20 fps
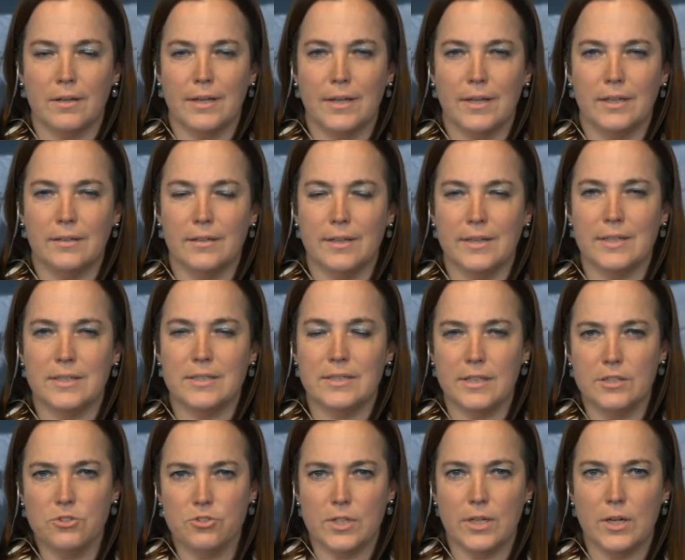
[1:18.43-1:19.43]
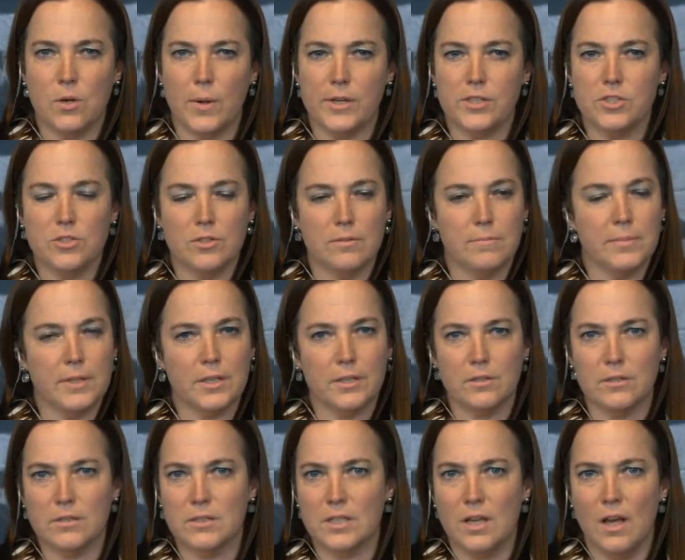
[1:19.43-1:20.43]
And it's an interesting question
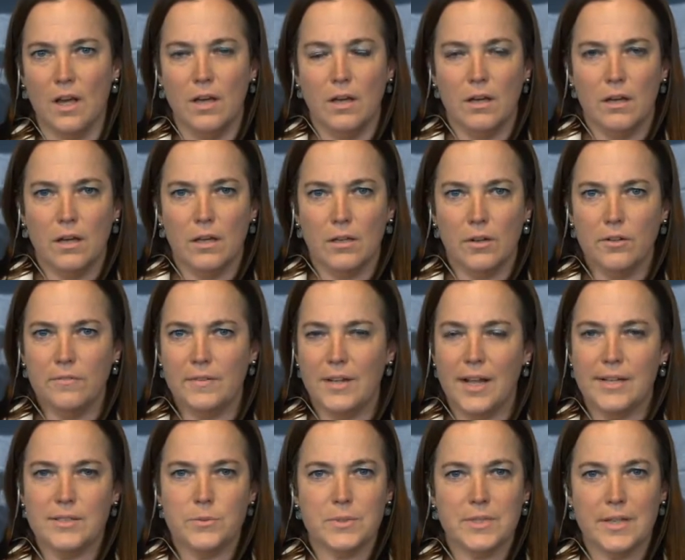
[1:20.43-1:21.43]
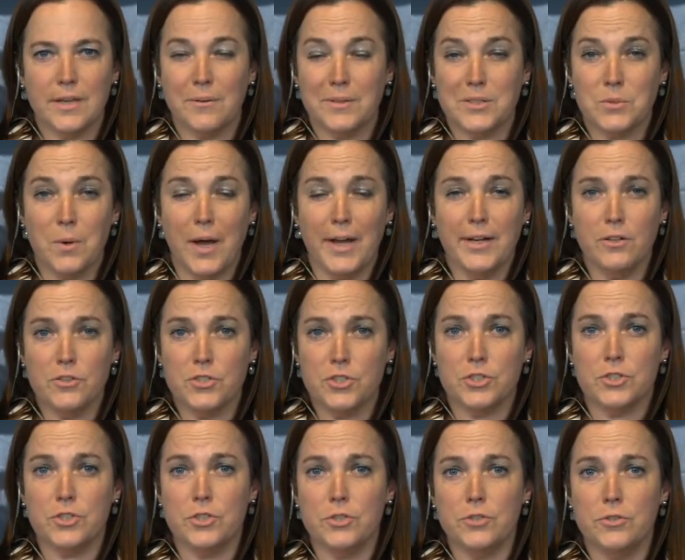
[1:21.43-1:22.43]
because a lot of clients will say to us, why not
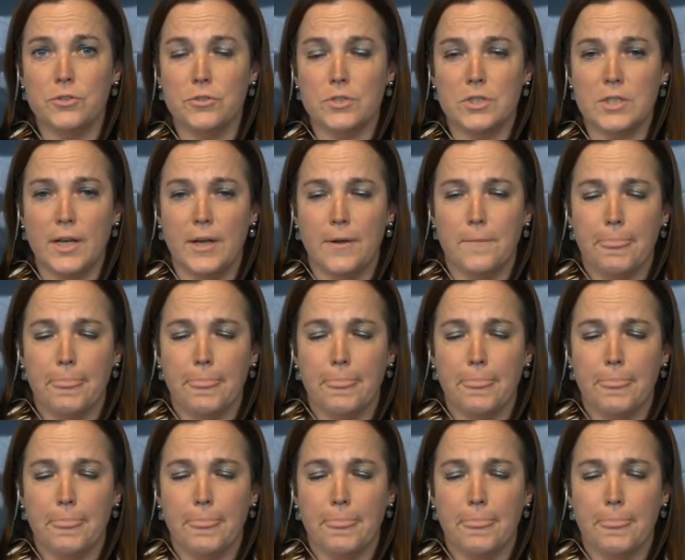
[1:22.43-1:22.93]
just use,